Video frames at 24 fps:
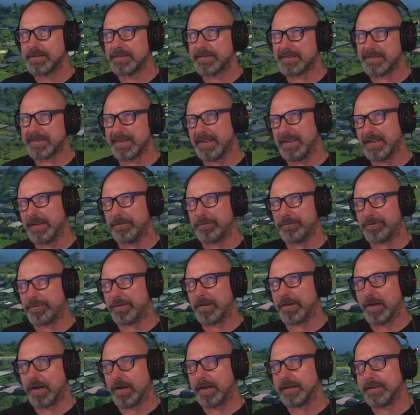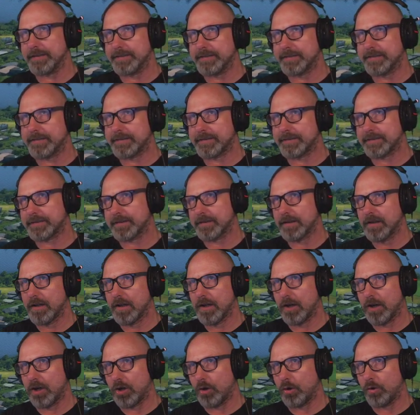T-Flight
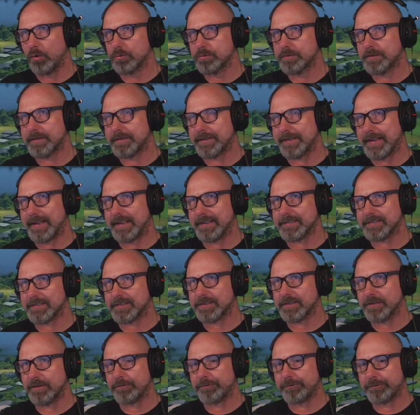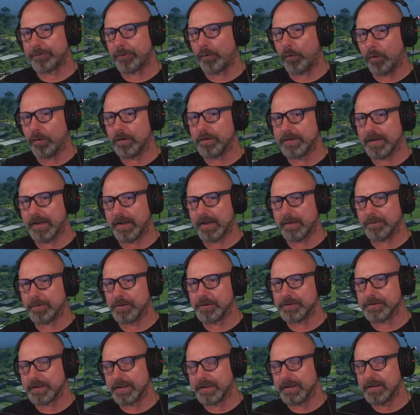HOTAS 4 that I'm
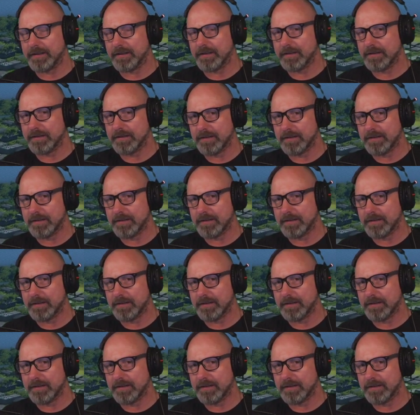using.